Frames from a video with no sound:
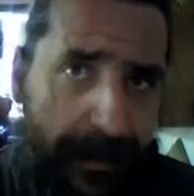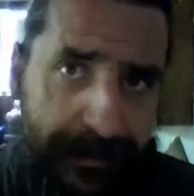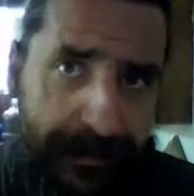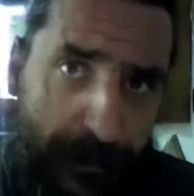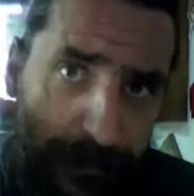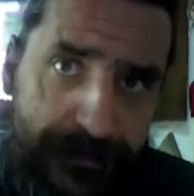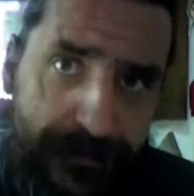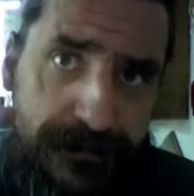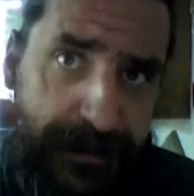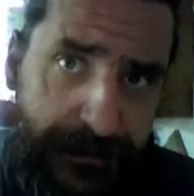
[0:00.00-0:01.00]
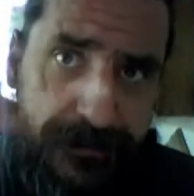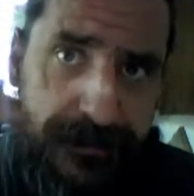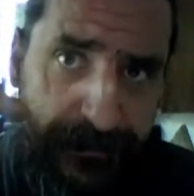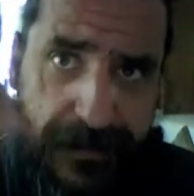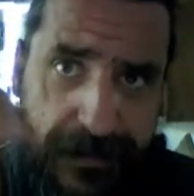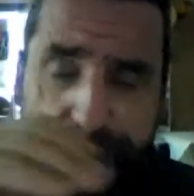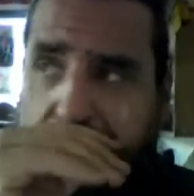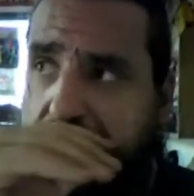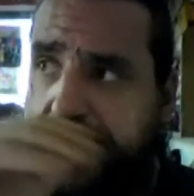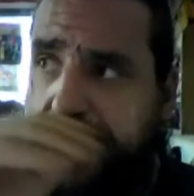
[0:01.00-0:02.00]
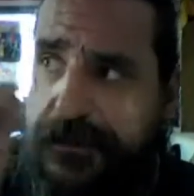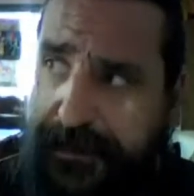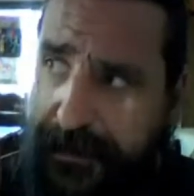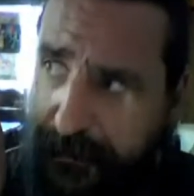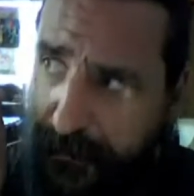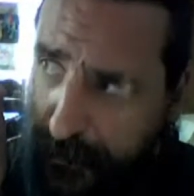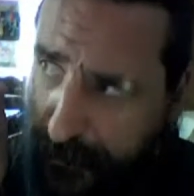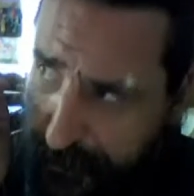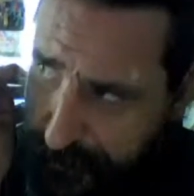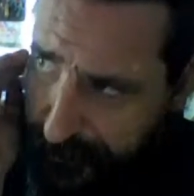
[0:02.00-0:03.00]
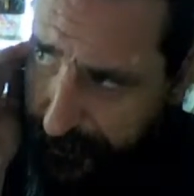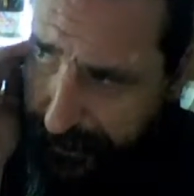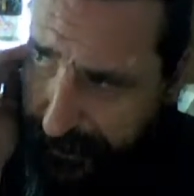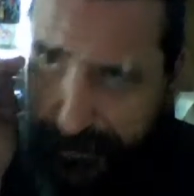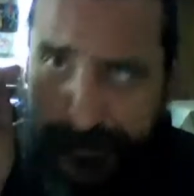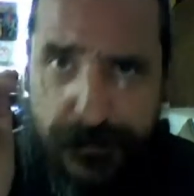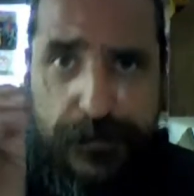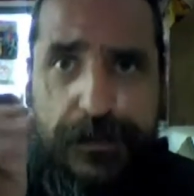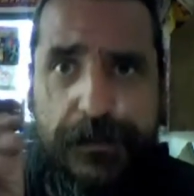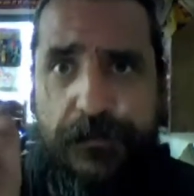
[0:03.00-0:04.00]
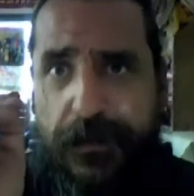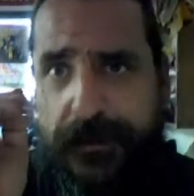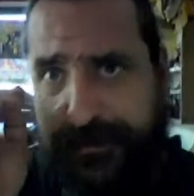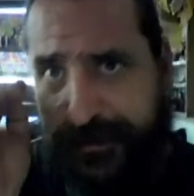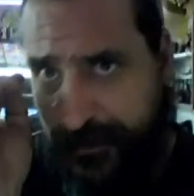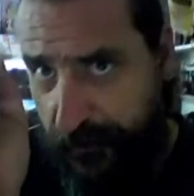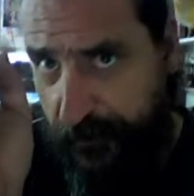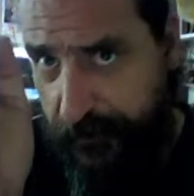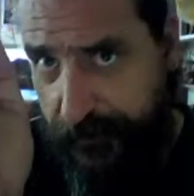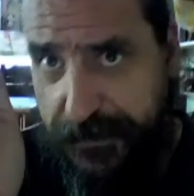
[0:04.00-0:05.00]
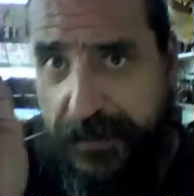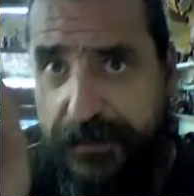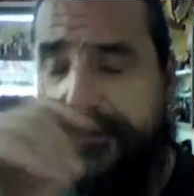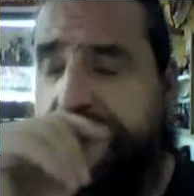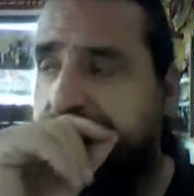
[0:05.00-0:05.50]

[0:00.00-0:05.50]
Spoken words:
and the most serious of them, the ones that are most into it, the ones that know their shit,